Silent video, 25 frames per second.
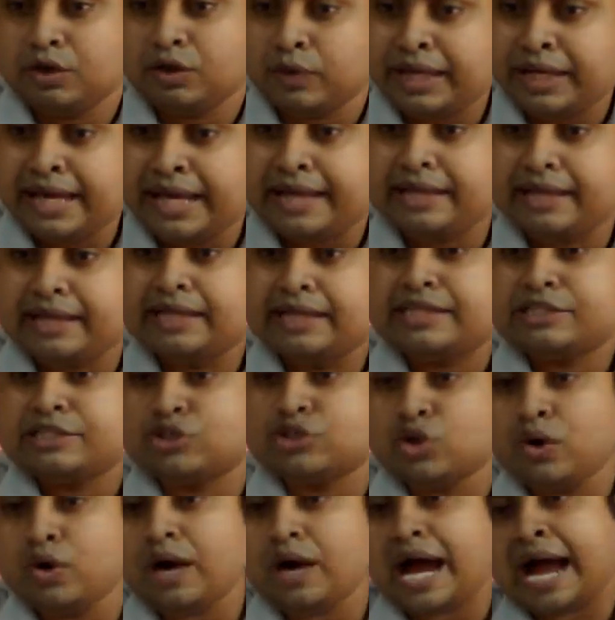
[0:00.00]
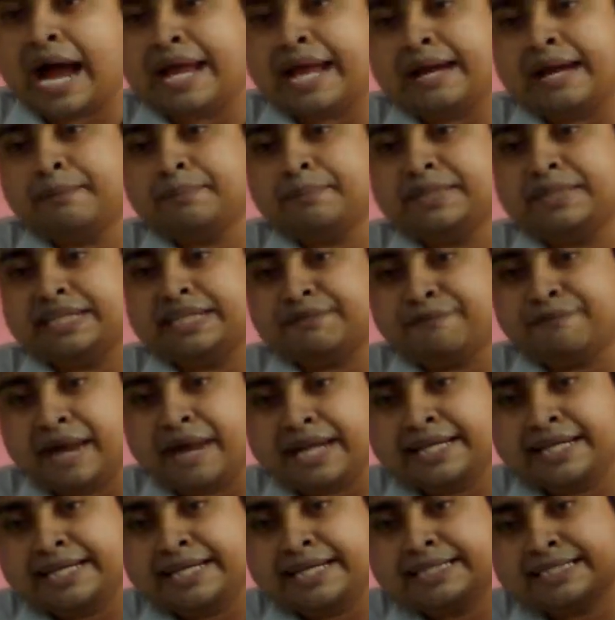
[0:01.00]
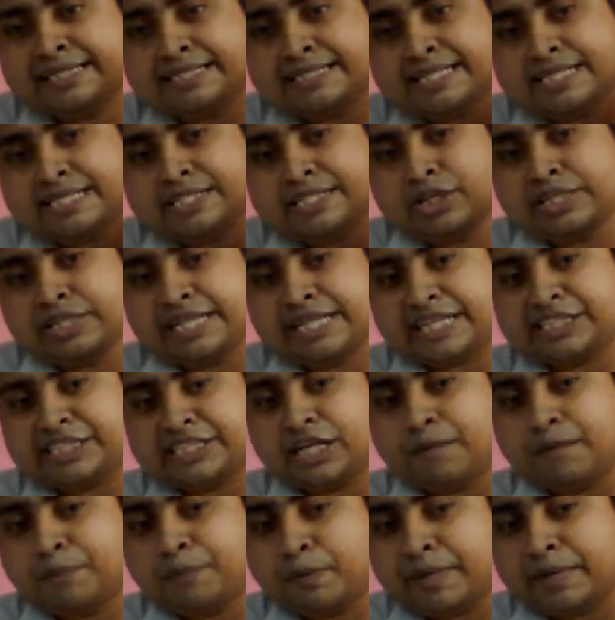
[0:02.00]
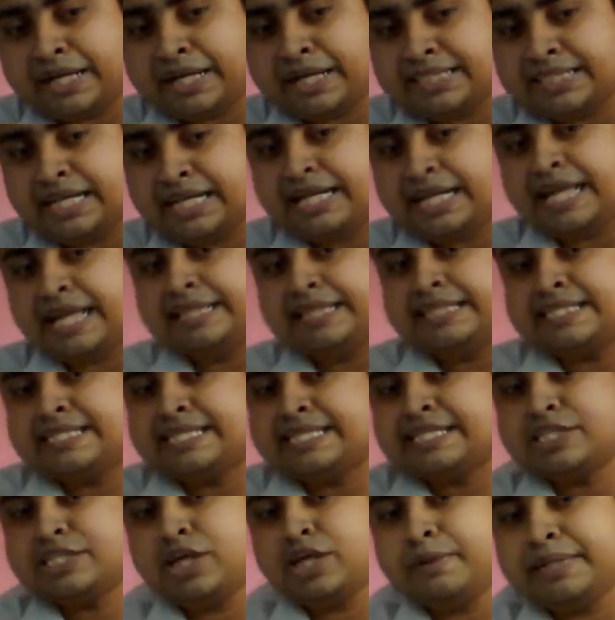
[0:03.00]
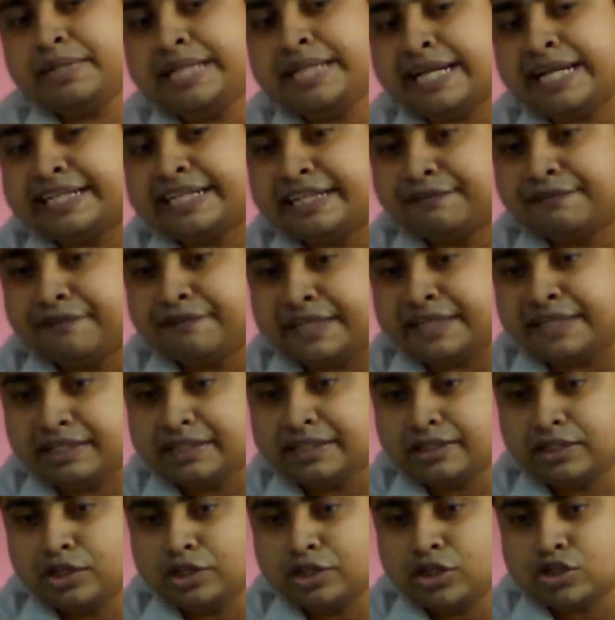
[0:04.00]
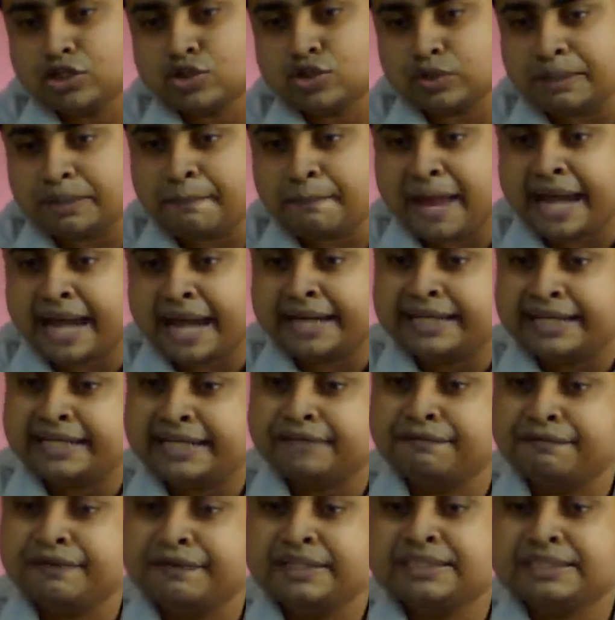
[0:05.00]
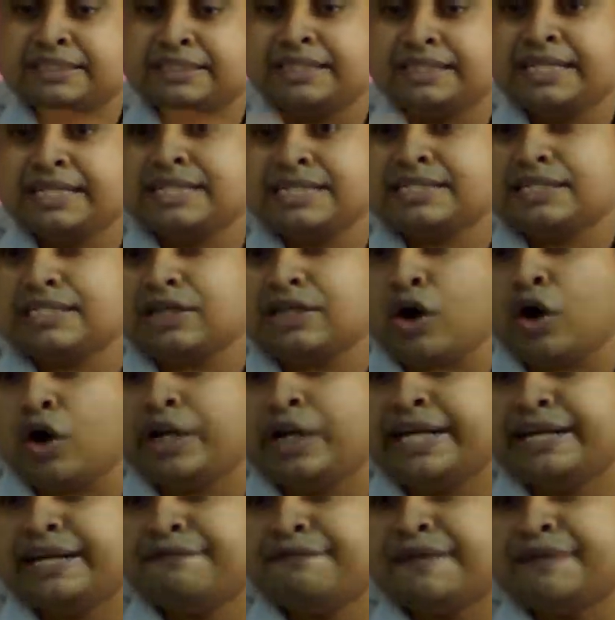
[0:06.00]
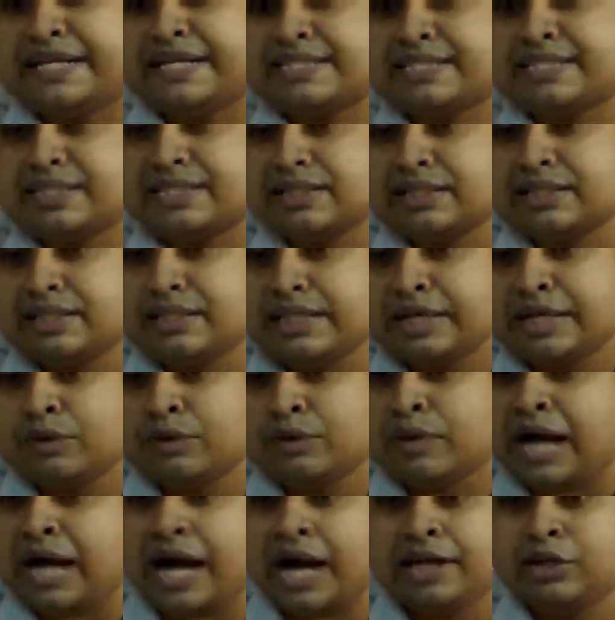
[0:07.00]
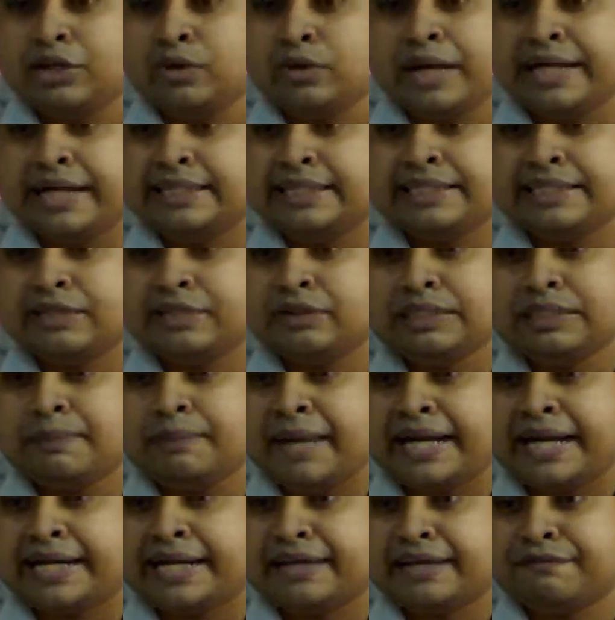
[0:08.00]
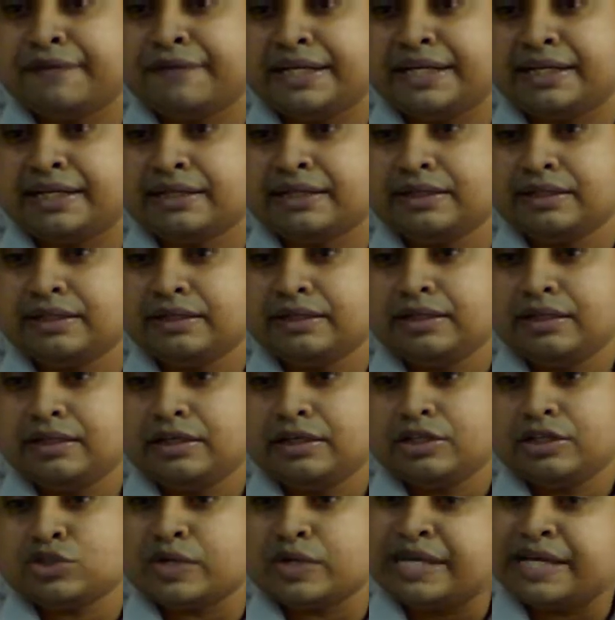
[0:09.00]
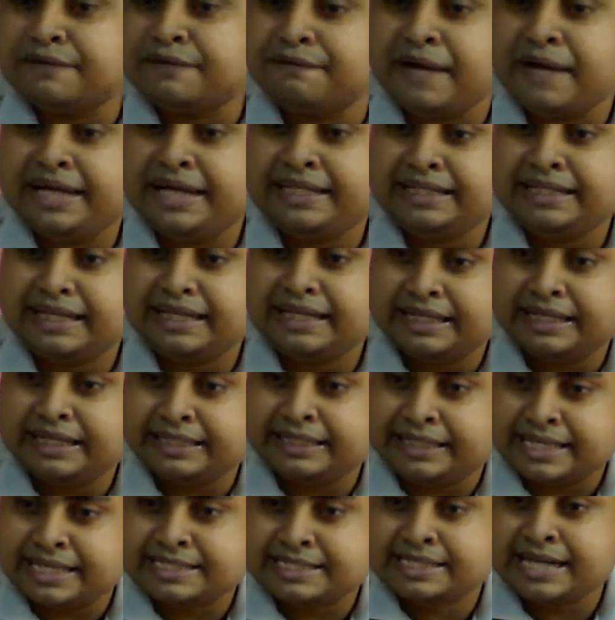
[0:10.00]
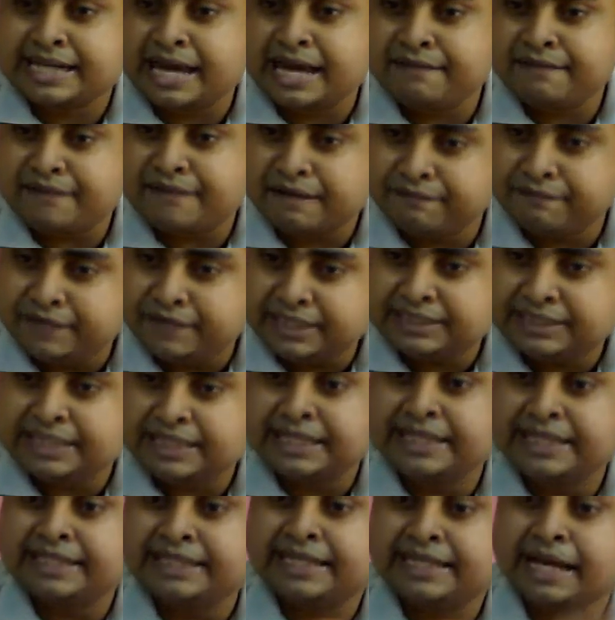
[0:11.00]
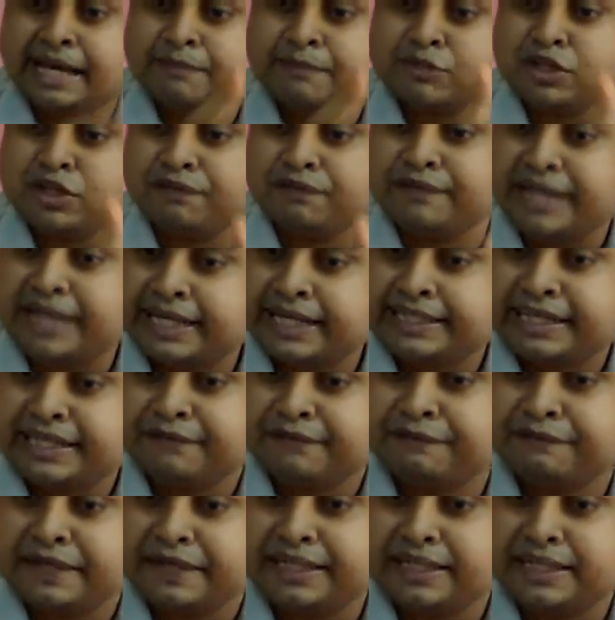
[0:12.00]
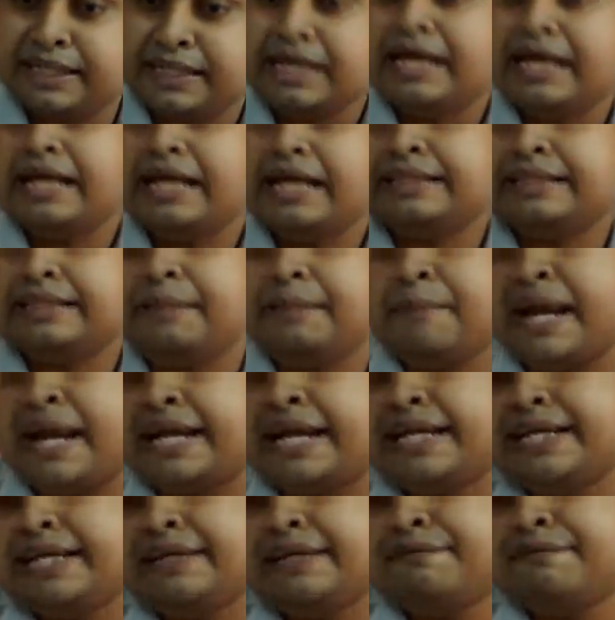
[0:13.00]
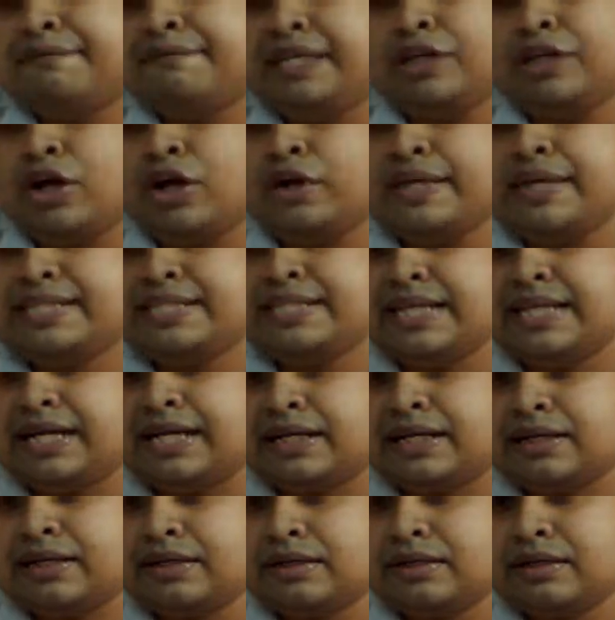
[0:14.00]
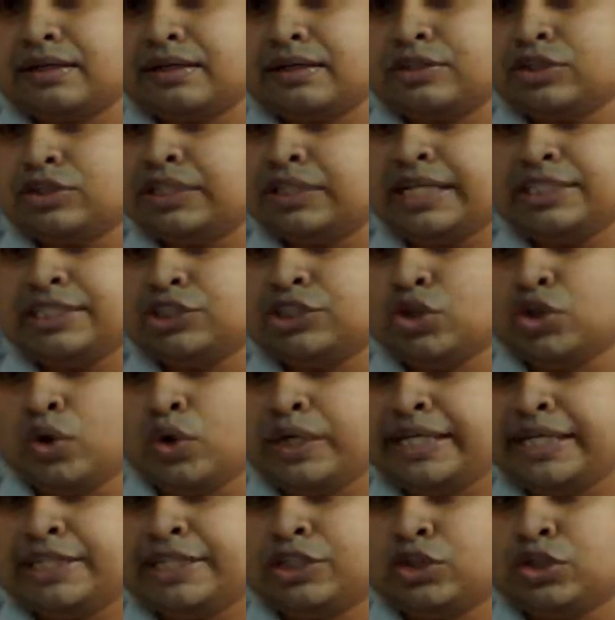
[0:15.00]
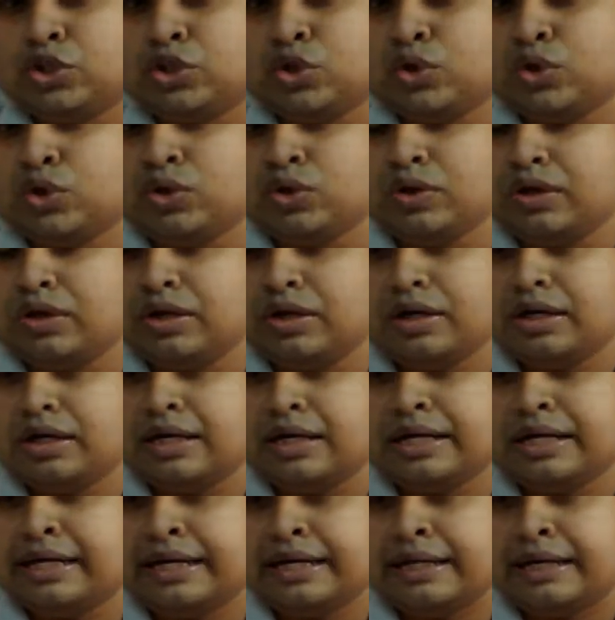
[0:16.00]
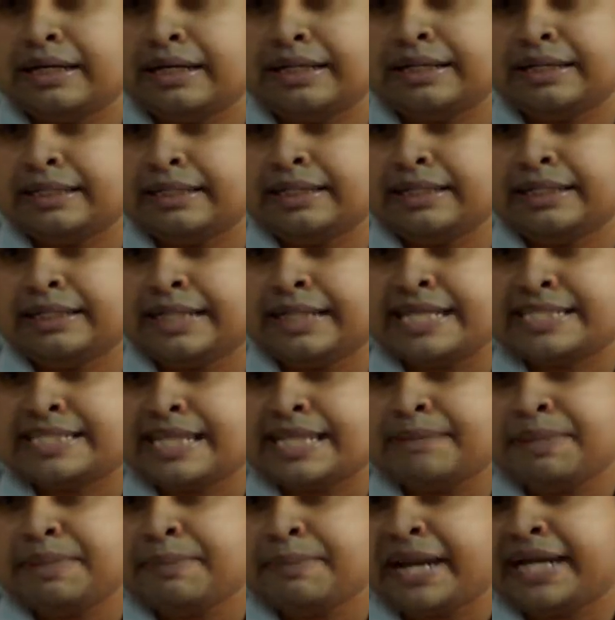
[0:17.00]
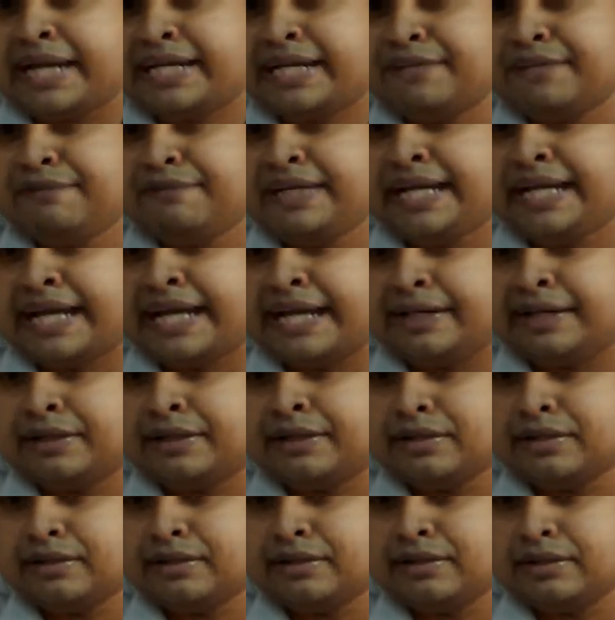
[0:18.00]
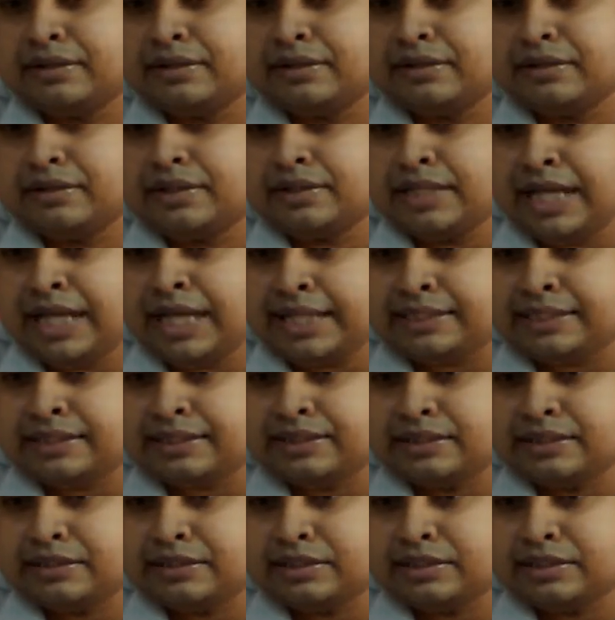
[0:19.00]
Okay, so I am defining this is your direction of propagation and this is your electric field. So the magnetic field is already fixed. You can't do anything with the magnetic field. So if I describe everything in terms of electric field, the magnetic field is always there. So there is no need to describe the magnetic field again, right?